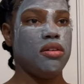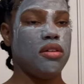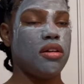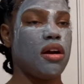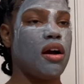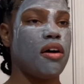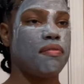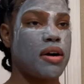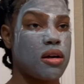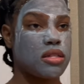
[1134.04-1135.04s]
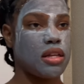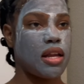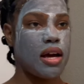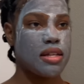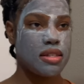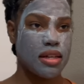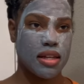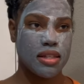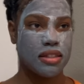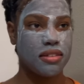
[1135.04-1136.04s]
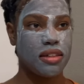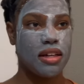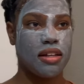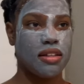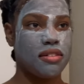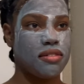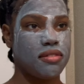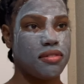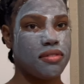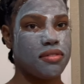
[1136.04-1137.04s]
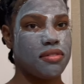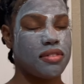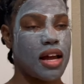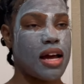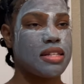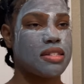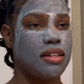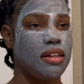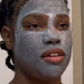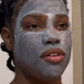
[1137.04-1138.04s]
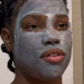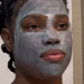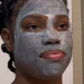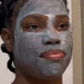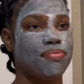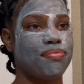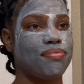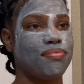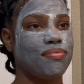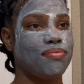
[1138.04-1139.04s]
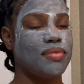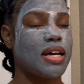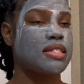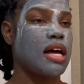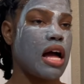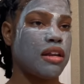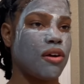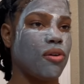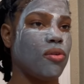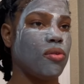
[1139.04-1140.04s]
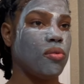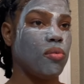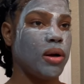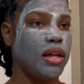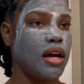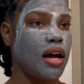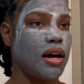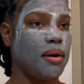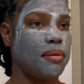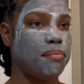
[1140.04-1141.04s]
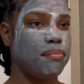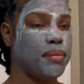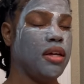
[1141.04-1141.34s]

it all falls in line together and honestly that's how I know when um